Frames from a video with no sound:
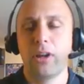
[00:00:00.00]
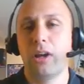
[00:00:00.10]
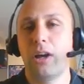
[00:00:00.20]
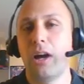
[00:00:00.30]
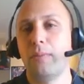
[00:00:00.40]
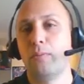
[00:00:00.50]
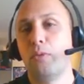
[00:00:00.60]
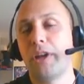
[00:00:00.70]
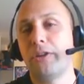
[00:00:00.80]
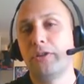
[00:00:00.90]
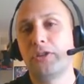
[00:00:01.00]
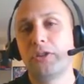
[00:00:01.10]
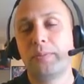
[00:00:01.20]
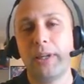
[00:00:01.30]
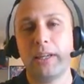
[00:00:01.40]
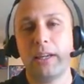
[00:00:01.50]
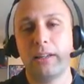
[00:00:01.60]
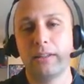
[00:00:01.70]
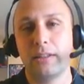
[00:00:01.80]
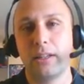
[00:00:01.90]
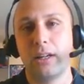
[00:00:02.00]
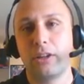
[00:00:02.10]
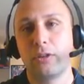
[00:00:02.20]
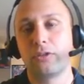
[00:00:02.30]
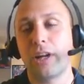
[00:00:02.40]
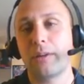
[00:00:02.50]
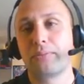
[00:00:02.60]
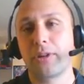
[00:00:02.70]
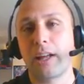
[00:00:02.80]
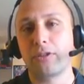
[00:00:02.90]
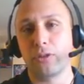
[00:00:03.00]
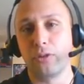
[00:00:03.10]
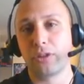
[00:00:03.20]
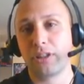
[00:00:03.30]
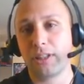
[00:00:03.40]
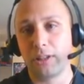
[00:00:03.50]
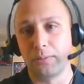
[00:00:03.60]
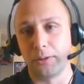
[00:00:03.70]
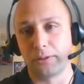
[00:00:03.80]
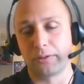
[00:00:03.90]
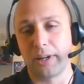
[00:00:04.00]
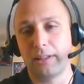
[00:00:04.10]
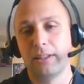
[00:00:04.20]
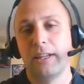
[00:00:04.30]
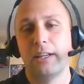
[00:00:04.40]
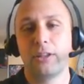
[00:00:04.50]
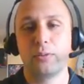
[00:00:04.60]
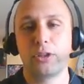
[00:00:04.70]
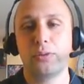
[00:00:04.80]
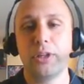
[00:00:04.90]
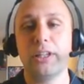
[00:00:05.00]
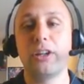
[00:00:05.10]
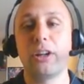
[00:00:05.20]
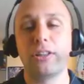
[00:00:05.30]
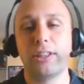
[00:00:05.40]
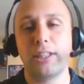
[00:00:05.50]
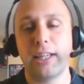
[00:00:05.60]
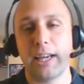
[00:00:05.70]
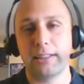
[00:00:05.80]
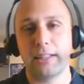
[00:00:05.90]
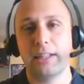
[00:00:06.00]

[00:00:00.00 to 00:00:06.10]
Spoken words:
When you're speaking, try to pronounce all syllables, right? You want to enunciate,